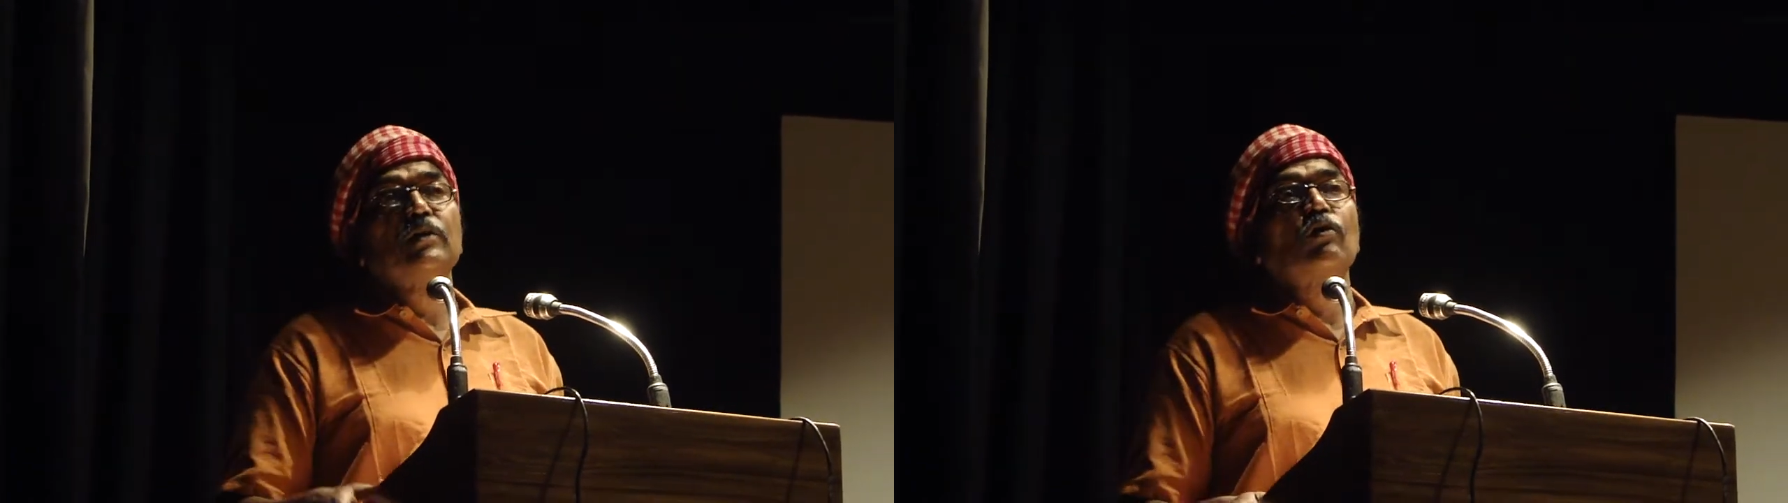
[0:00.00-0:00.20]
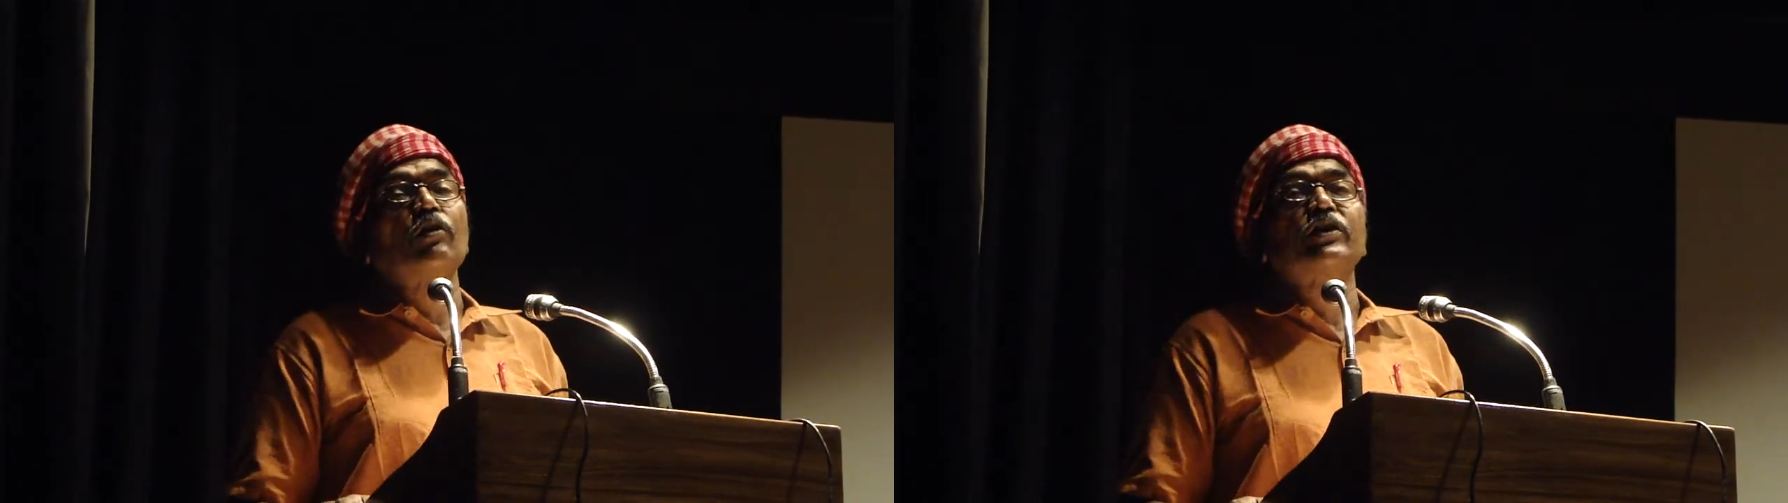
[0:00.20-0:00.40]

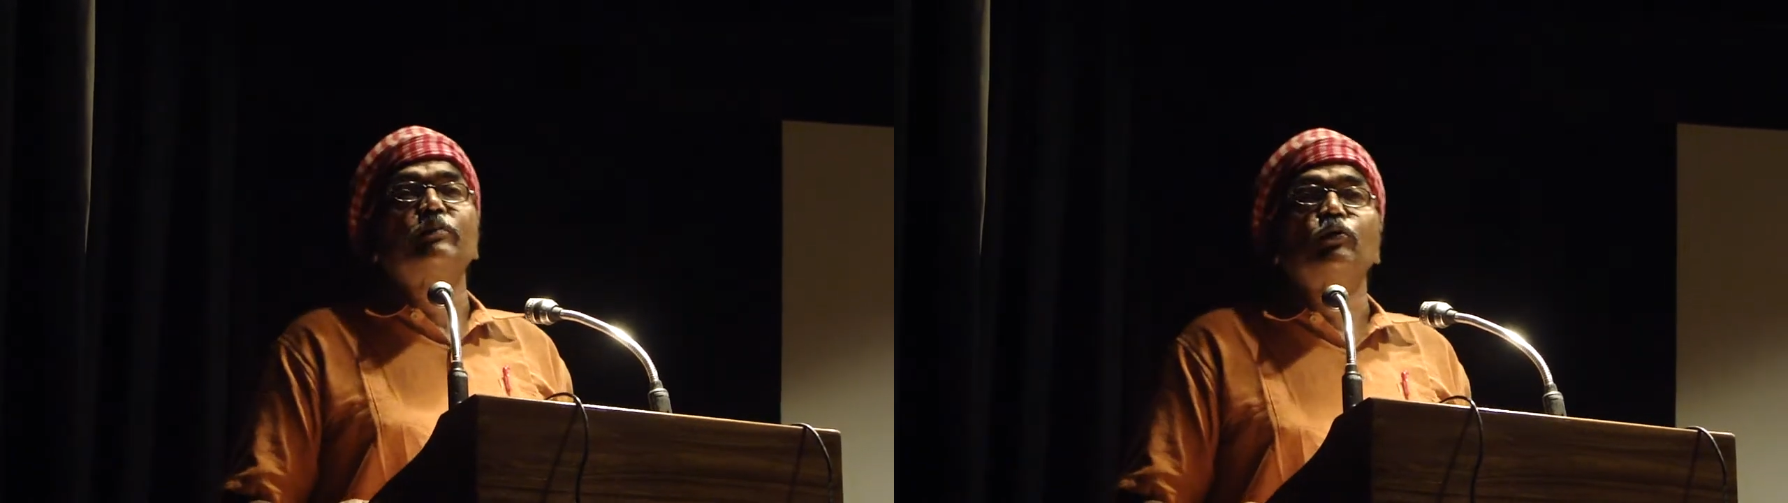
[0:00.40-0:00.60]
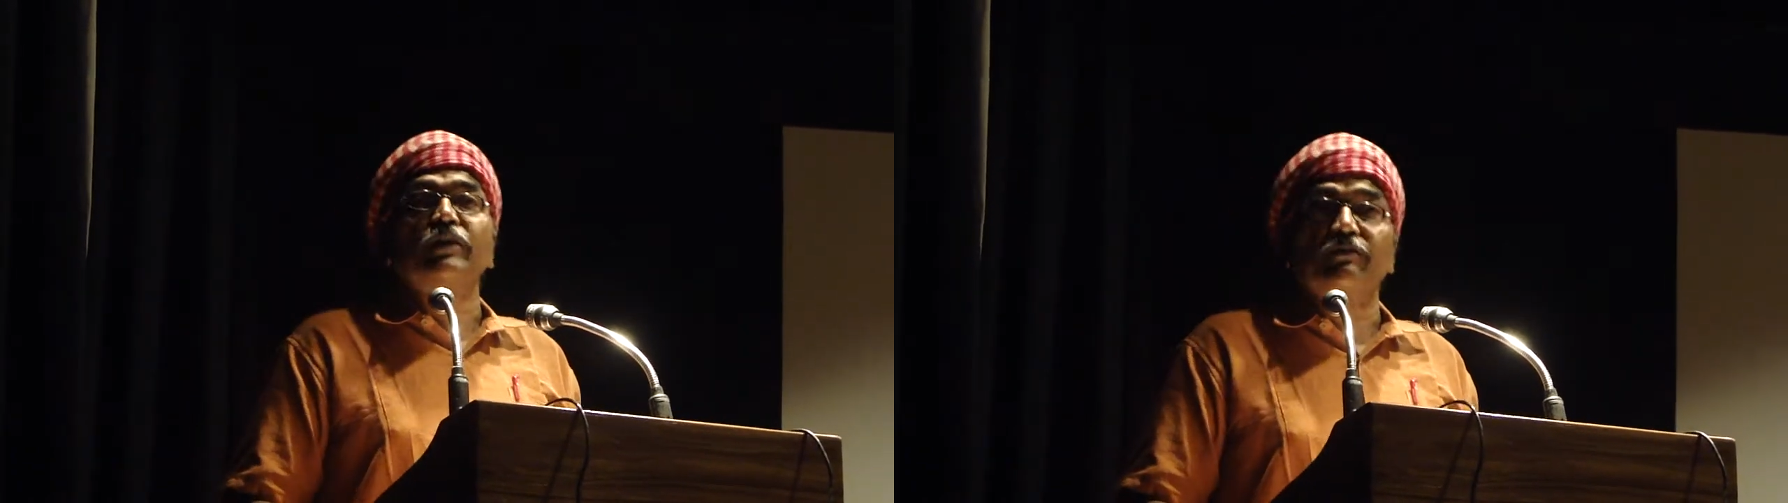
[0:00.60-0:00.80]

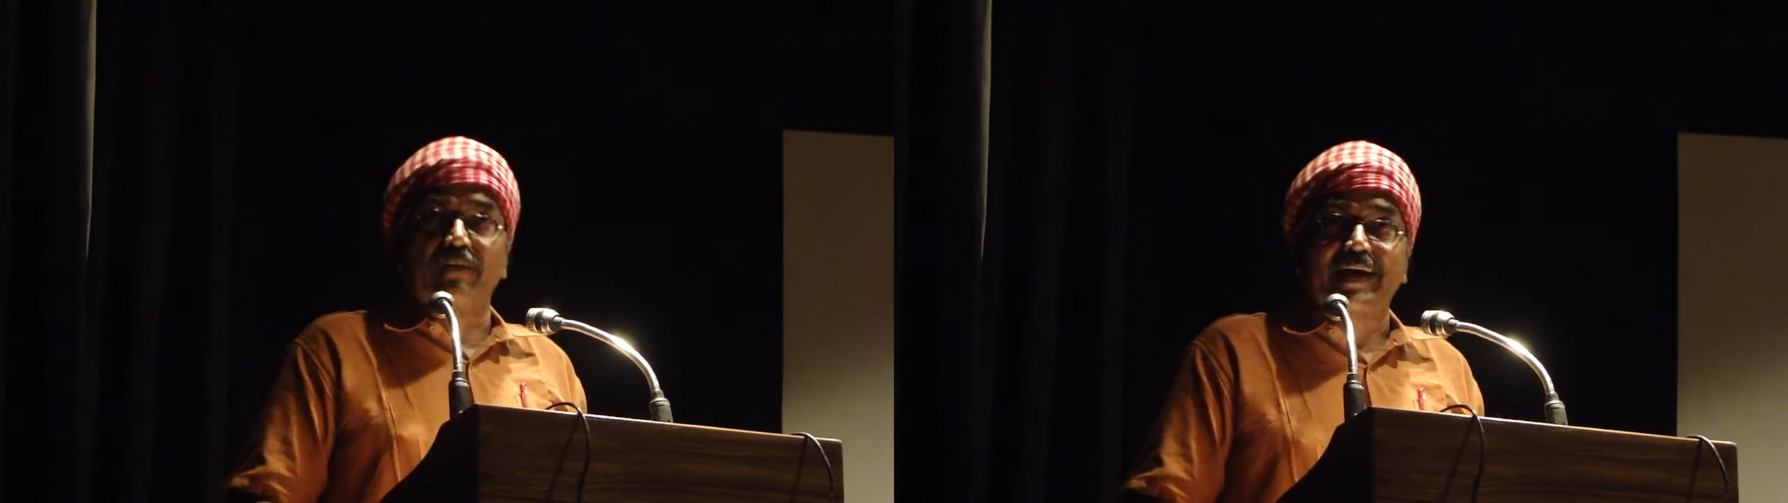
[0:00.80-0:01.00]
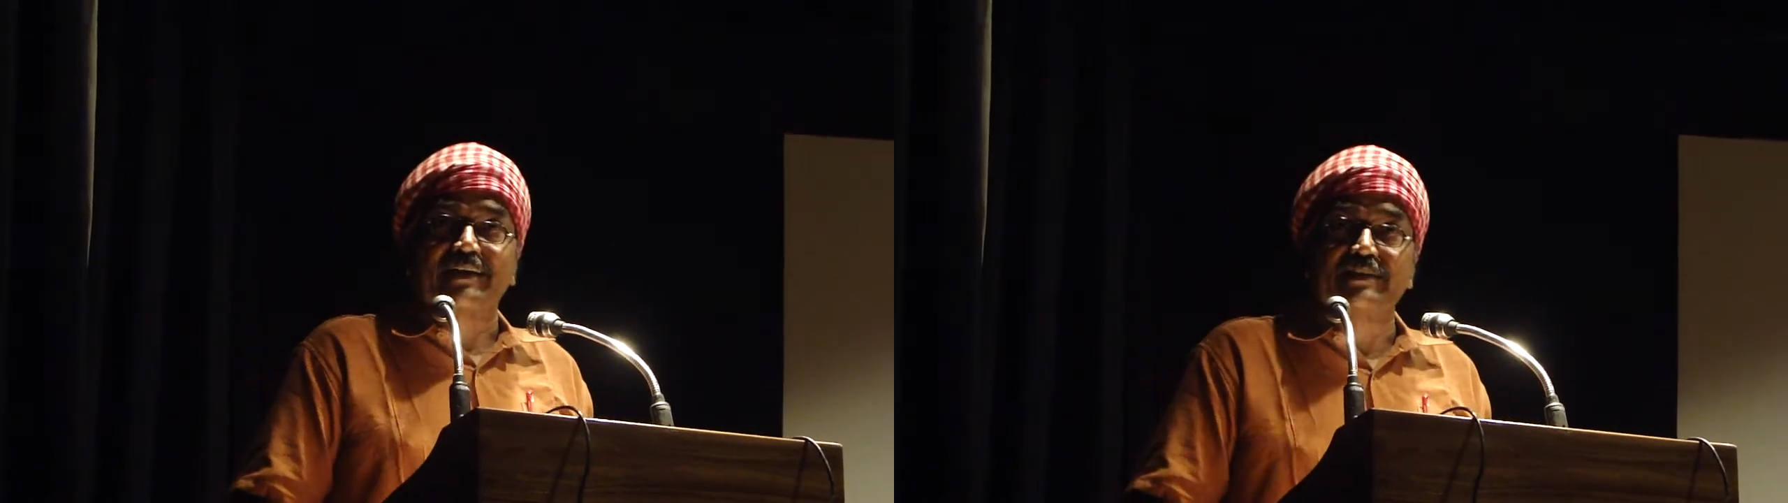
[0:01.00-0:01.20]
contributing
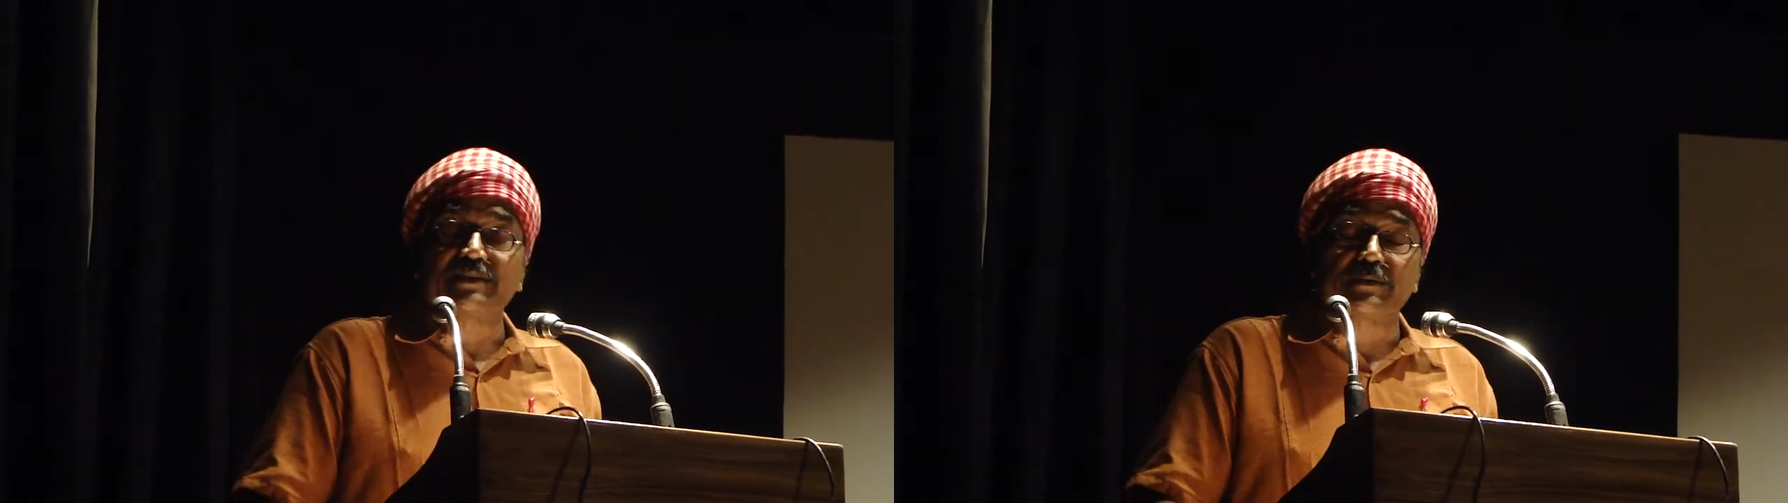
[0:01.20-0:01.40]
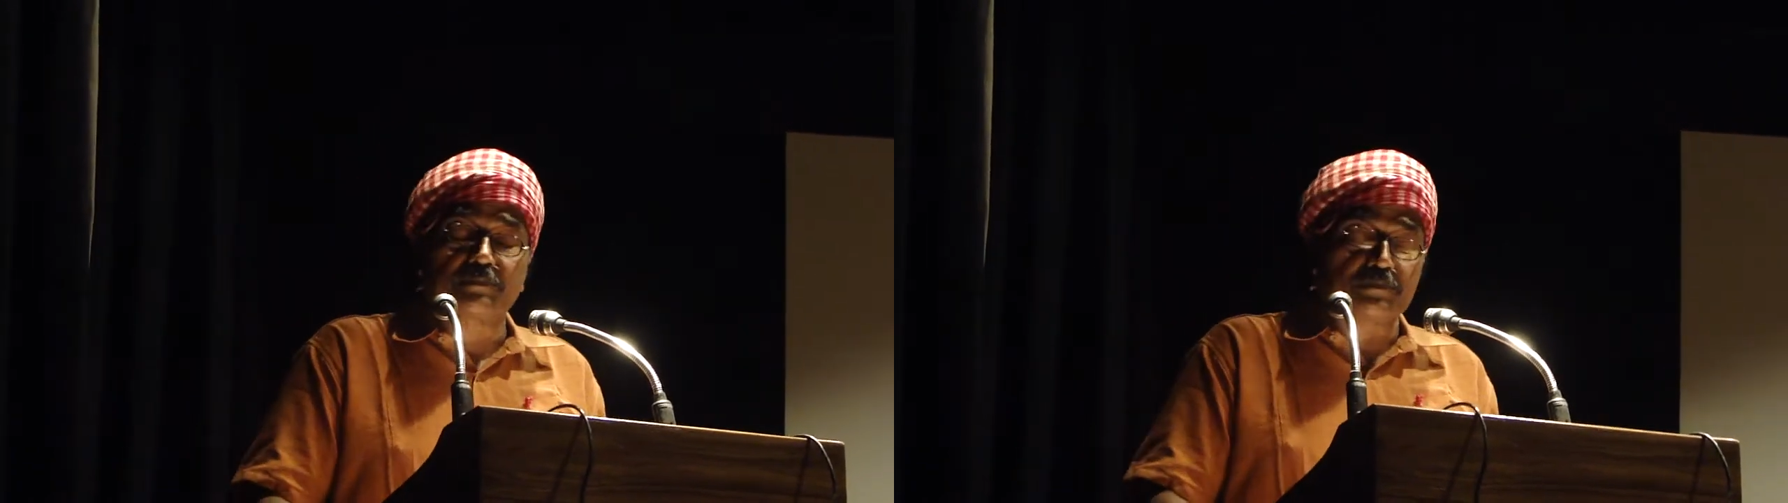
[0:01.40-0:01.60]

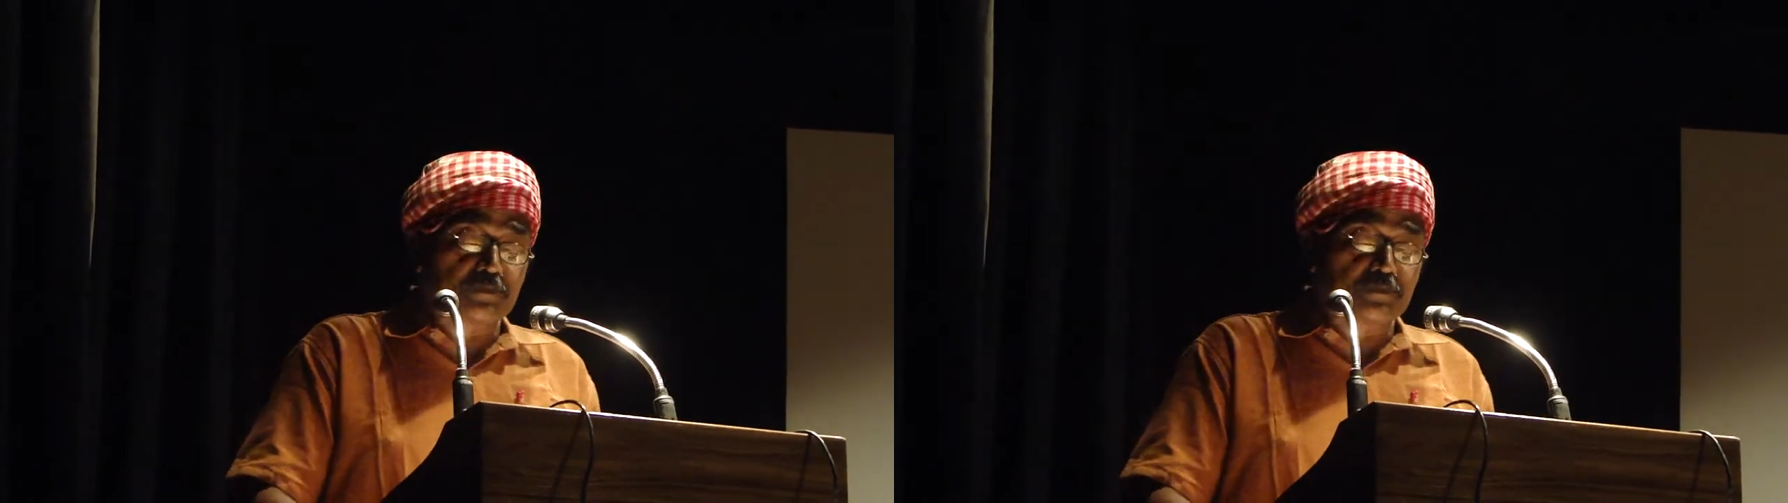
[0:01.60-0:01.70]
factors.